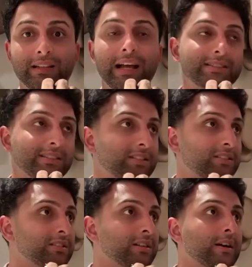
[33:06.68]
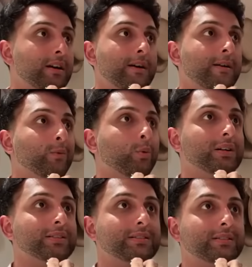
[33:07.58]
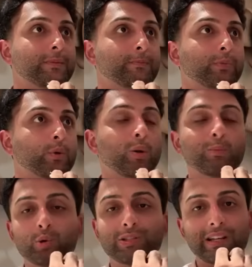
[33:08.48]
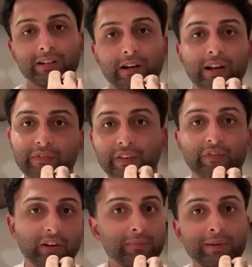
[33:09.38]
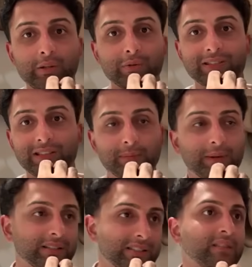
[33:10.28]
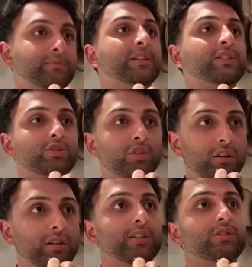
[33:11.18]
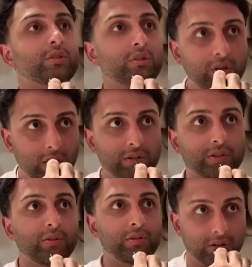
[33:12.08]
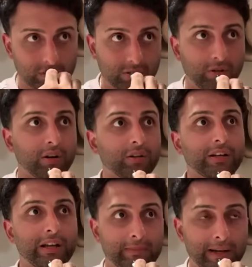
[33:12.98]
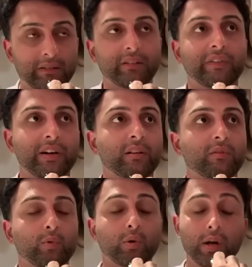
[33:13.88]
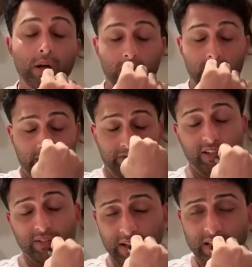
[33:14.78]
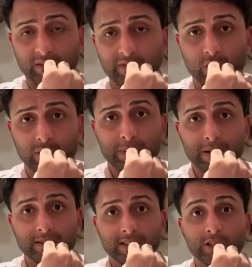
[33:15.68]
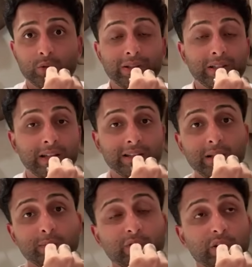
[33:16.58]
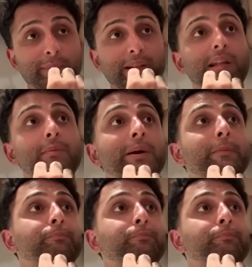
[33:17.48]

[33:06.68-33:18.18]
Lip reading: Last season was almost like gravy for him in UST because they've been struggling so long, so long, so long to get back to the Final Four. Their first Final Four appearance in 2019 before the pandemic.